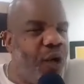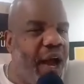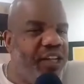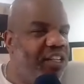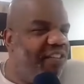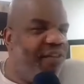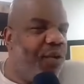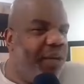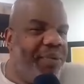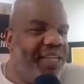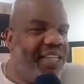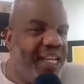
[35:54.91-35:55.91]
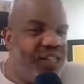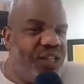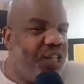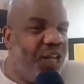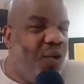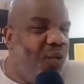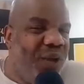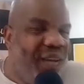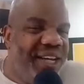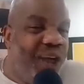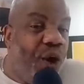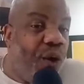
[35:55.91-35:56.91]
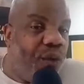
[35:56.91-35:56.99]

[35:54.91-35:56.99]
control, but they don't really know.